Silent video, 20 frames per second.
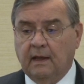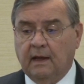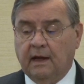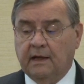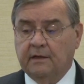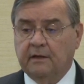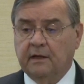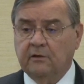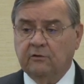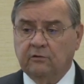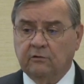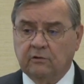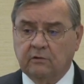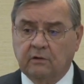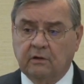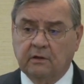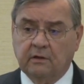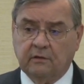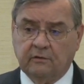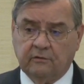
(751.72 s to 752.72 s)
I then took
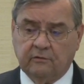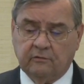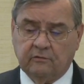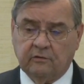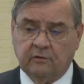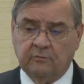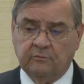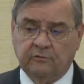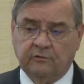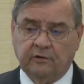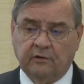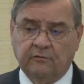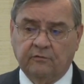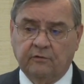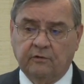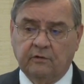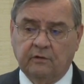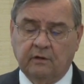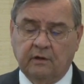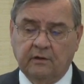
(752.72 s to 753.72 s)
on some
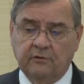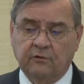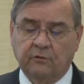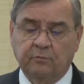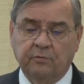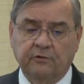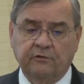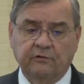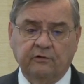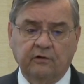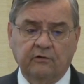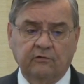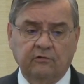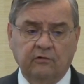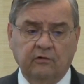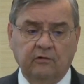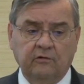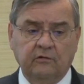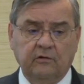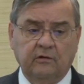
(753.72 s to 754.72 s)
several other
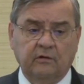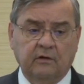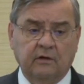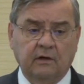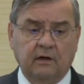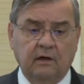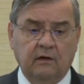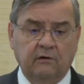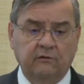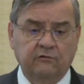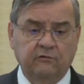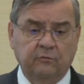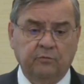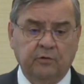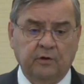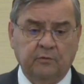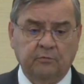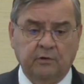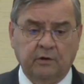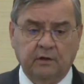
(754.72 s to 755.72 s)
positions in the College of
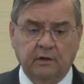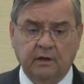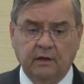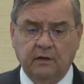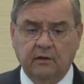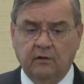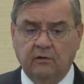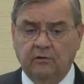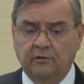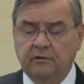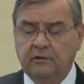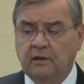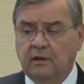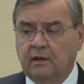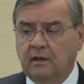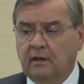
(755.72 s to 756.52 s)
Public Health,